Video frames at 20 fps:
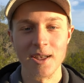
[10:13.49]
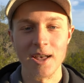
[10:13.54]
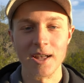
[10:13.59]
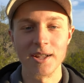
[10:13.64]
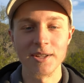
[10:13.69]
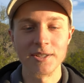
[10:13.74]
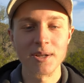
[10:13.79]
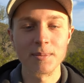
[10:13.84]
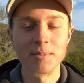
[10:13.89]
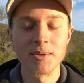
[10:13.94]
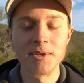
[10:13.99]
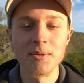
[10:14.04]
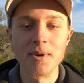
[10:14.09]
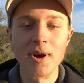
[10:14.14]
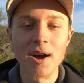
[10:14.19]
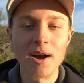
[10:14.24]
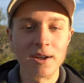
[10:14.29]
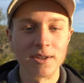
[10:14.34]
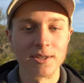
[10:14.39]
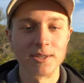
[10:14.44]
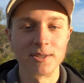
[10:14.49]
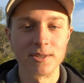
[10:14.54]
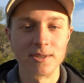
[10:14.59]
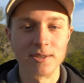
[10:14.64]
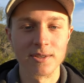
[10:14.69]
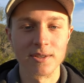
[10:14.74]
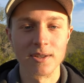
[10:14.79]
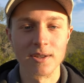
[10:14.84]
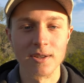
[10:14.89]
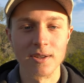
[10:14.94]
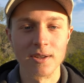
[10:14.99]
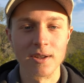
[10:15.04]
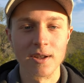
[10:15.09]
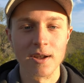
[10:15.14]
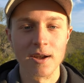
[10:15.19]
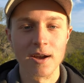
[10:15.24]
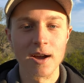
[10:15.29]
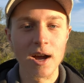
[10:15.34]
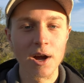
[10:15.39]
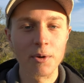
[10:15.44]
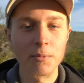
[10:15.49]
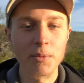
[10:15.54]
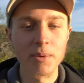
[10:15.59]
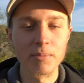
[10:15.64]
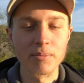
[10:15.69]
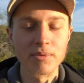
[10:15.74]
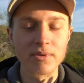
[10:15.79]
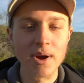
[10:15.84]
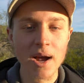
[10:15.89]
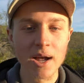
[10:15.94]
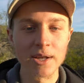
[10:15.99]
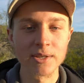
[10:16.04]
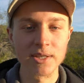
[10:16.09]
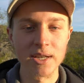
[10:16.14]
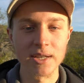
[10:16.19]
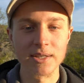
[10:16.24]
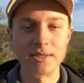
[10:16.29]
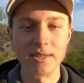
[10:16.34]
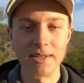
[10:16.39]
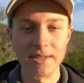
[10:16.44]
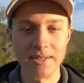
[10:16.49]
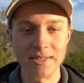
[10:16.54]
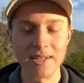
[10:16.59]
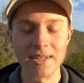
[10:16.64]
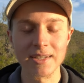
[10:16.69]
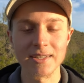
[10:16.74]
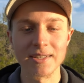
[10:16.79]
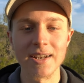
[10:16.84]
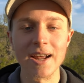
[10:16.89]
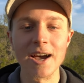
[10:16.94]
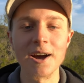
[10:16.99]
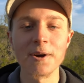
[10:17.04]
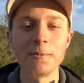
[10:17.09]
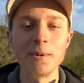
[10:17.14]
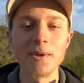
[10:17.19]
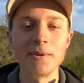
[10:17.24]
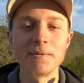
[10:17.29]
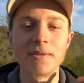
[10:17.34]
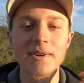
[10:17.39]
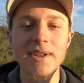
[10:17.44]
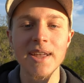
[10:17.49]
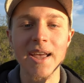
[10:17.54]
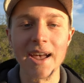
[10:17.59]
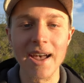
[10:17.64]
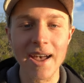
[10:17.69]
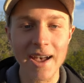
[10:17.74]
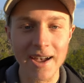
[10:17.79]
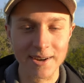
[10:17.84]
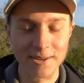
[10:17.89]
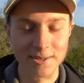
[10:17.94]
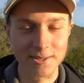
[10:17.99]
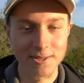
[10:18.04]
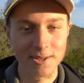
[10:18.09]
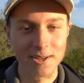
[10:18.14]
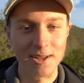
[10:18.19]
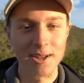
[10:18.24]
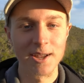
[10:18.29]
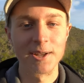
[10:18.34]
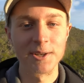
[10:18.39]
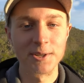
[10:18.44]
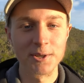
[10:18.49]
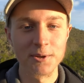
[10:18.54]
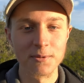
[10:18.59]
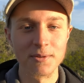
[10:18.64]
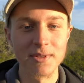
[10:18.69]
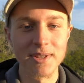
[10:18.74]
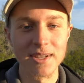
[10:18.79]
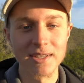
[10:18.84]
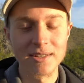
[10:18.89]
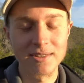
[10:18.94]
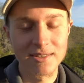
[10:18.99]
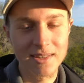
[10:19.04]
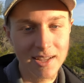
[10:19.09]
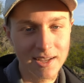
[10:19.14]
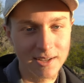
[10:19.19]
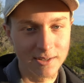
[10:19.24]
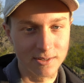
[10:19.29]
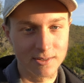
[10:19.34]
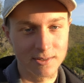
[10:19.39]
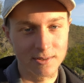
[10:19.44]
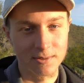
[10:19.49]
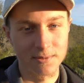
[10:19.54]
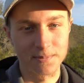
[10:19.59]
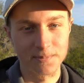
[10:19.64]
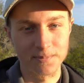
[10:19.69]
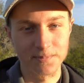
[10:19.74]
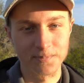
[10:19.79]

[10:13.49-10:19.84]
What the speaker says: It's up to us how we process these things and how we react to these things.